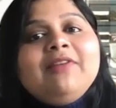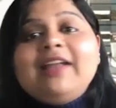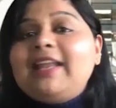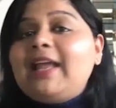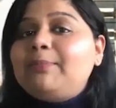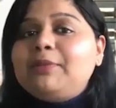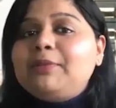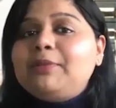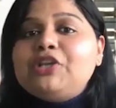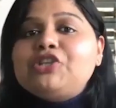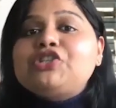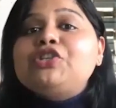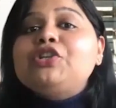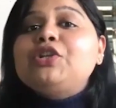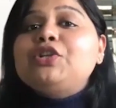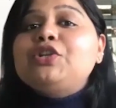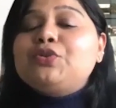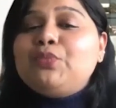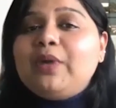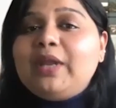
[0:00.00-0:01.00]
Adaptation
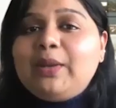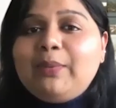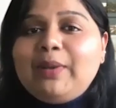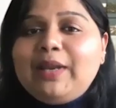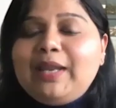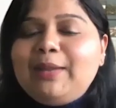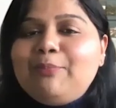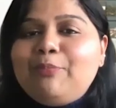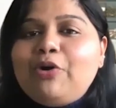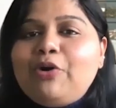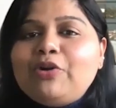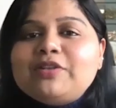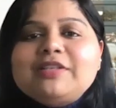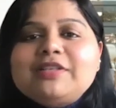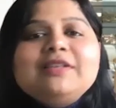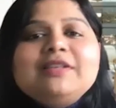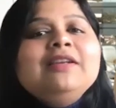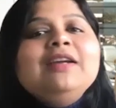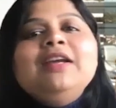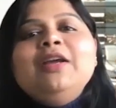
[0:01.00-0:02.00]
is very, very
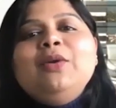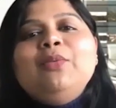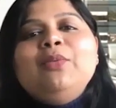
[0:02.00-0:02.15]
important